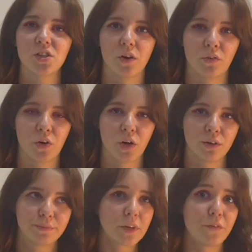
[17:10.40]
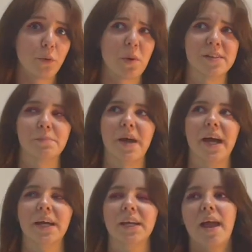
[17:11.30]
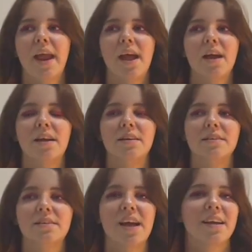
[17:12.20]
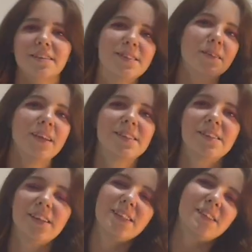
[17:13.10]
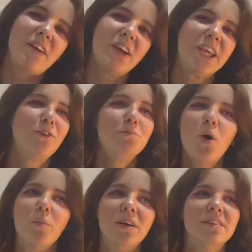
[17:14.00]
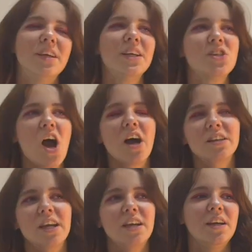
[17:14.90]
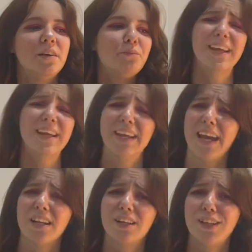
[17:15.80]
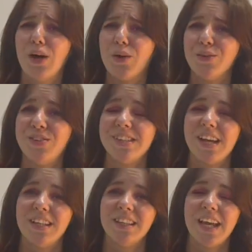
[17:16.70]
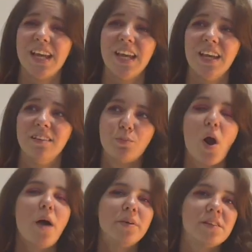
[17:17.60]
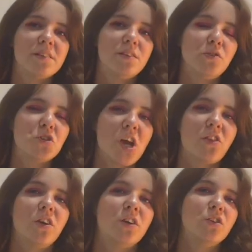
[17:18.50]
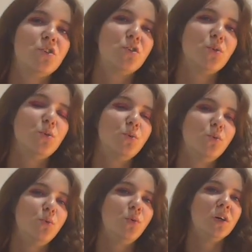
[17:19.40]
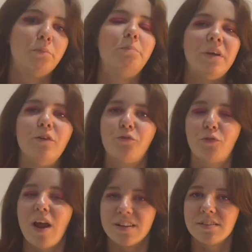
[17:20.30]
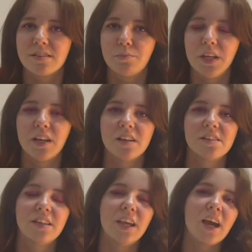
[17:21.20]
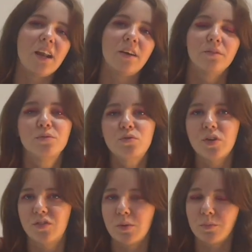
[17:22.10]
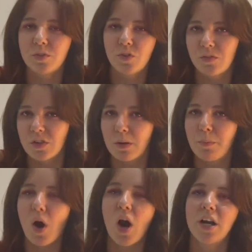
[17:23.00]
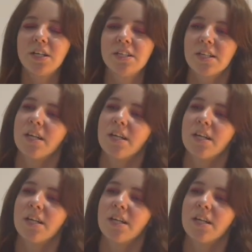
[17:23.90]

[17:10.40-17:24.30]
of her a few months back. And it's it's it's a very cute moment. They talk, they they get close and they promise to each other to be friends because they kind of drifted drifted apart